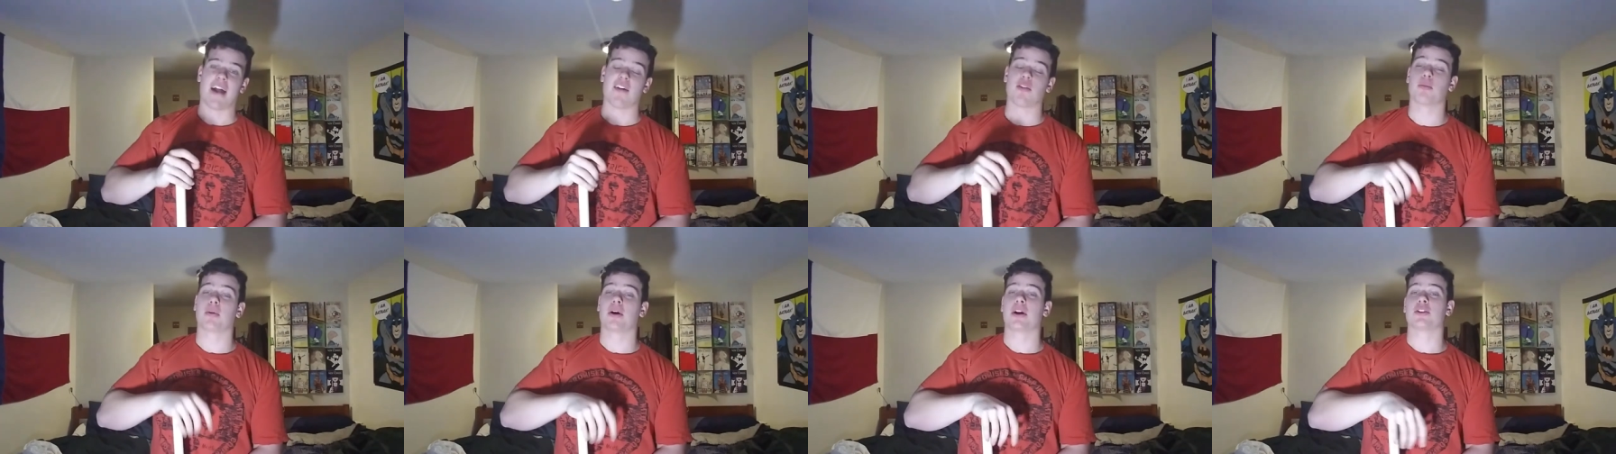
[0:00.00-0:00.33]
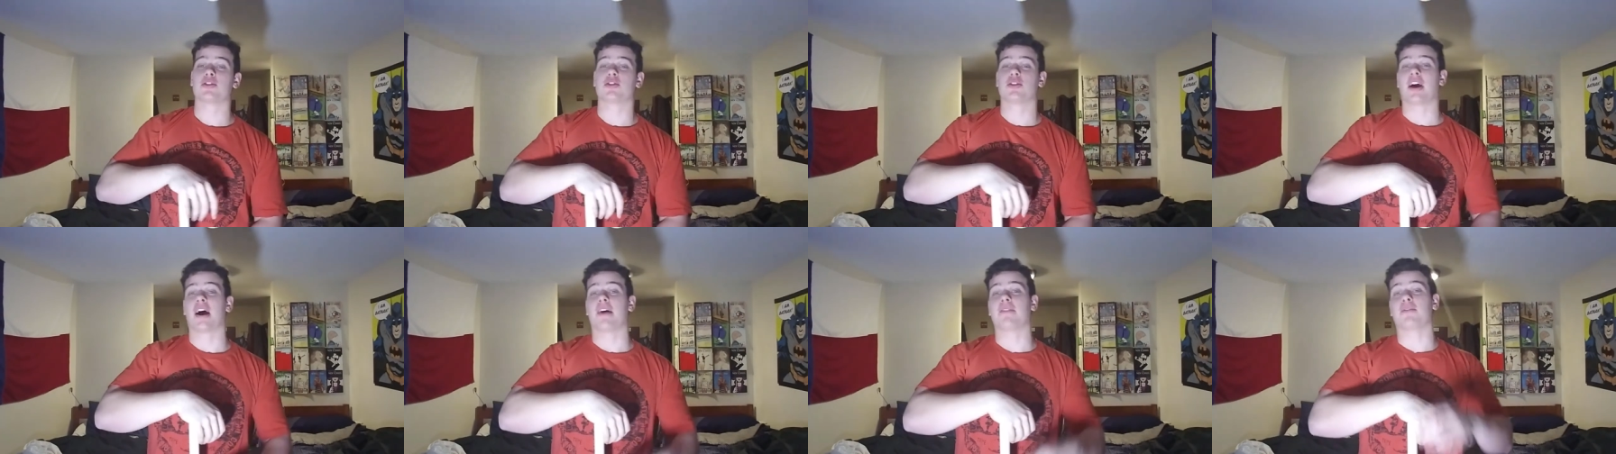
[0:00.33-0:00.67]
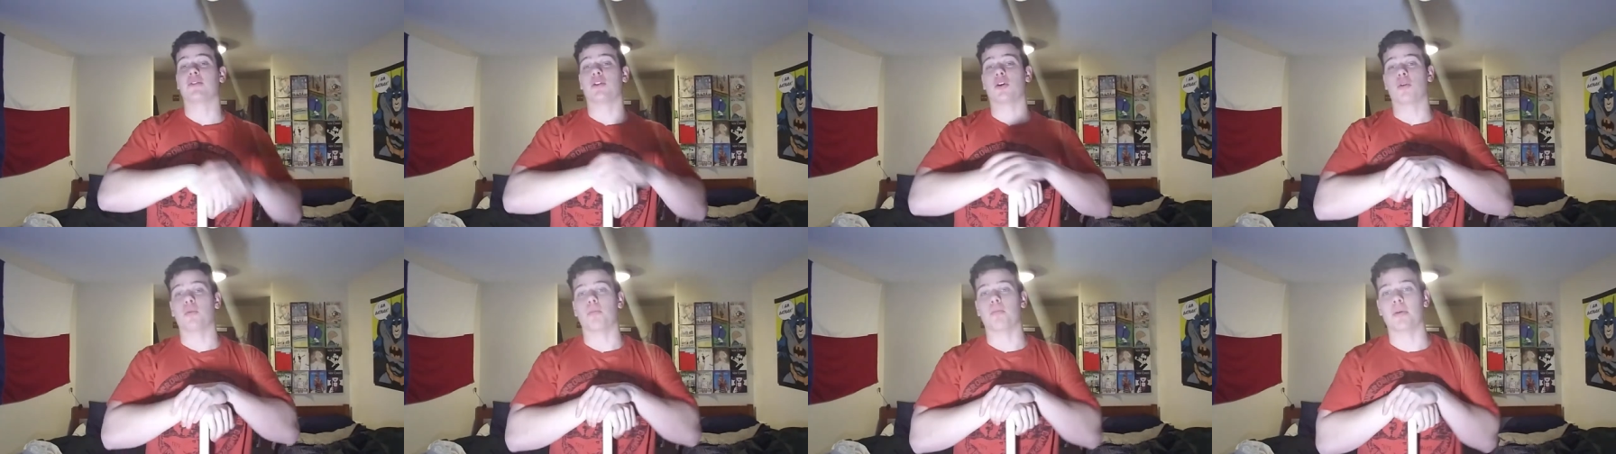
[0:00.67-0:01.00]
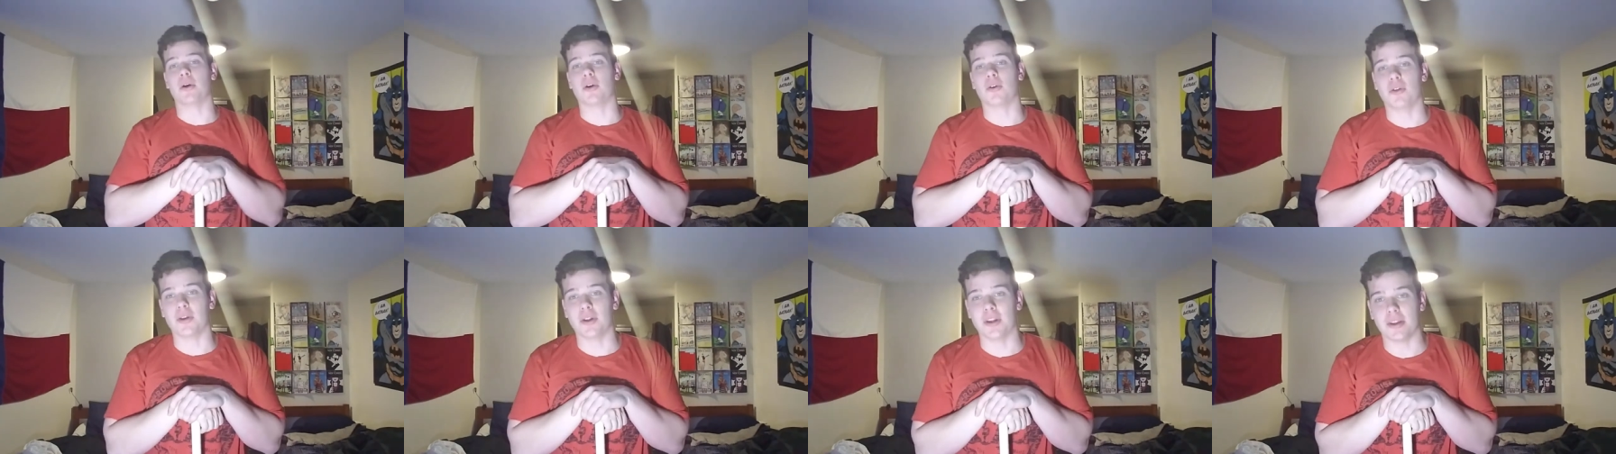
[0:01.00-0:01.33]
Everybody should have the
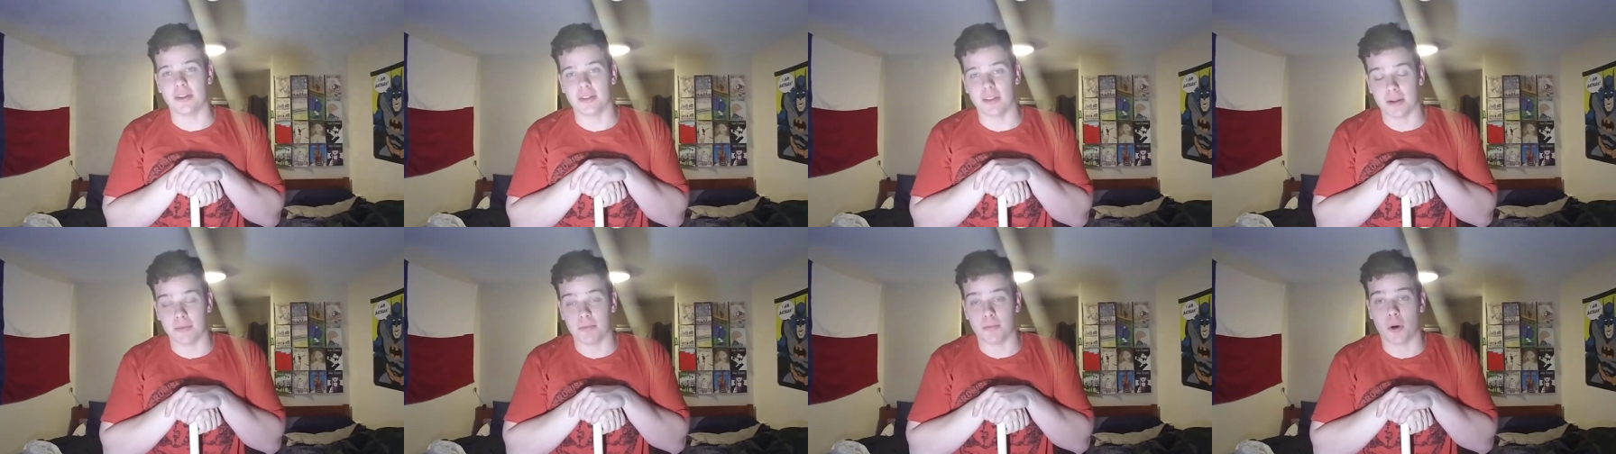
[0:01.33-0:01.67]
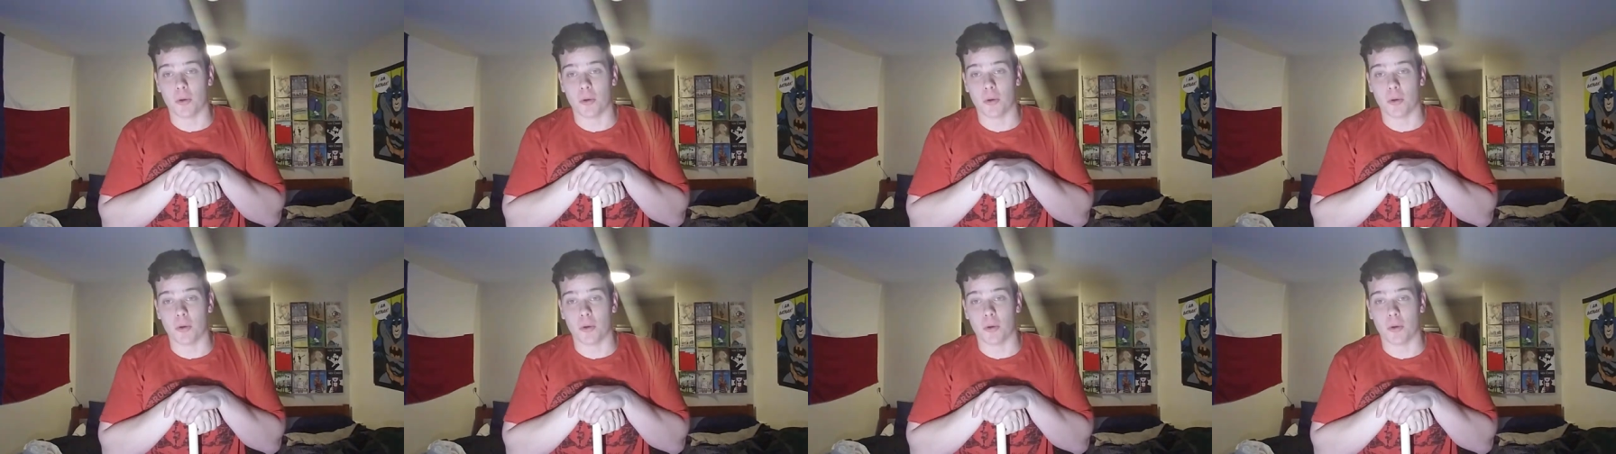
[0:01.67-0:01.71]
ability, the